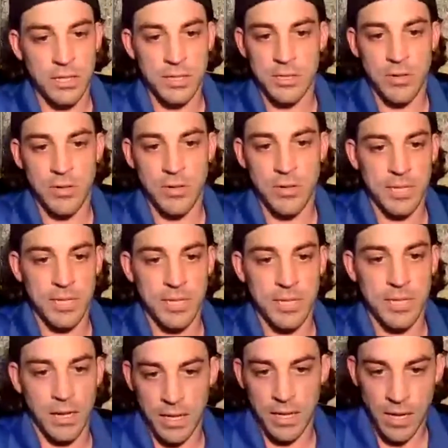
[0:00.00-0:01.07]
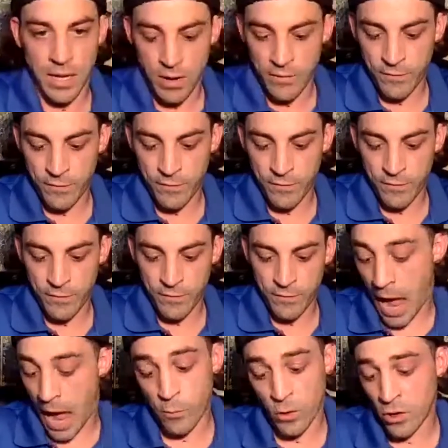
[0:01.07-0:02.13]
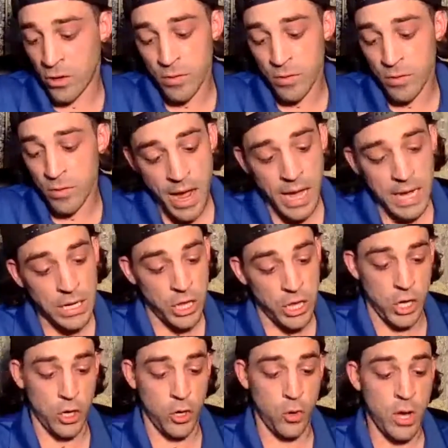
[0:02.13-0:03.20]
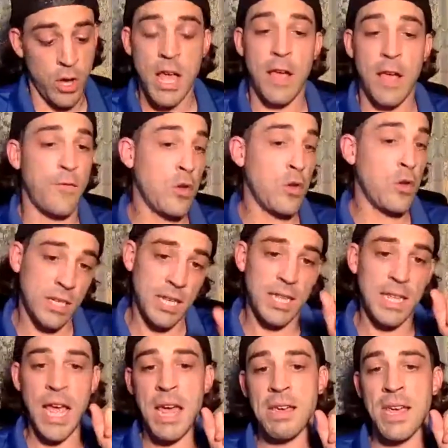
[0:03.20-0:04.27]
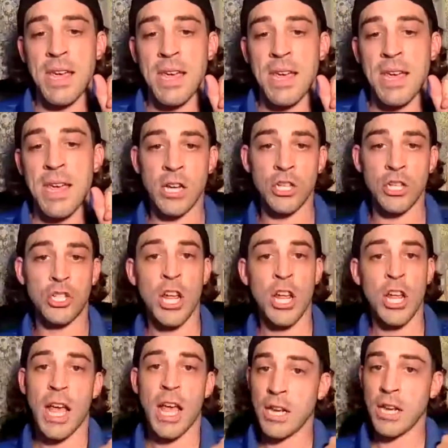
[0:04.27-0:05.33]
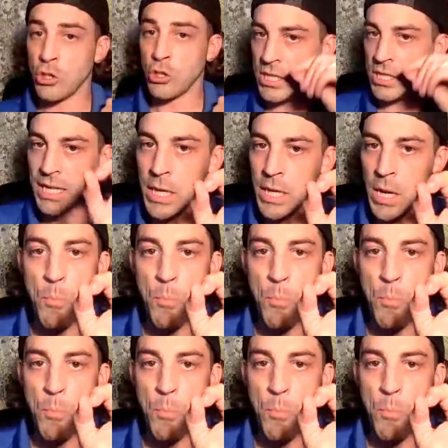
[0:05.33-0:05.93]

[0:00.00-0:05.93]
won. I'm just going to straight up say it. That's how I feel. I wouldn't mind, though, if you went to the 8K range and you